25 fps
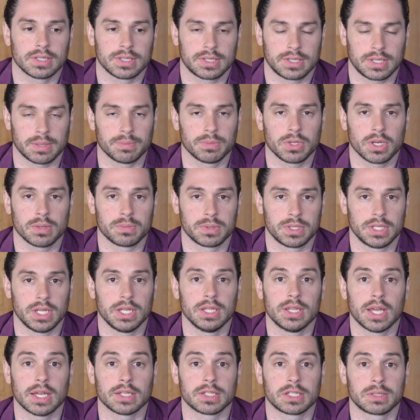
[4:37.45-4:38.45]
sometimes
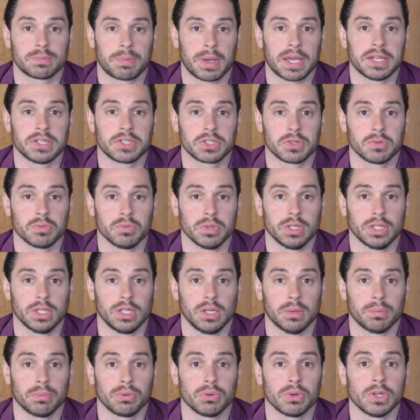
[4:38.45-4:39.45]
need that space to
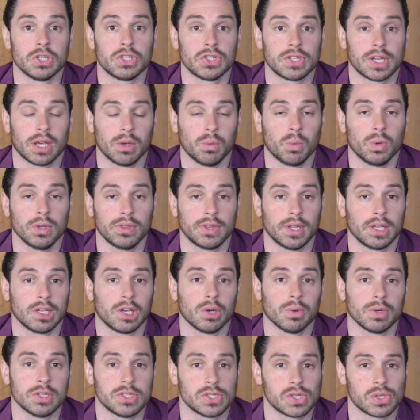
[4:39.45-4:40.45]
really appreciate what they're
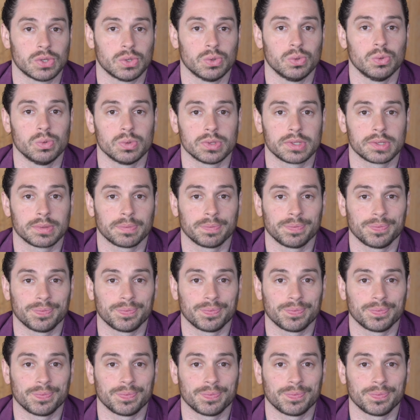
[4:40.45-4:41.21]
going to lose.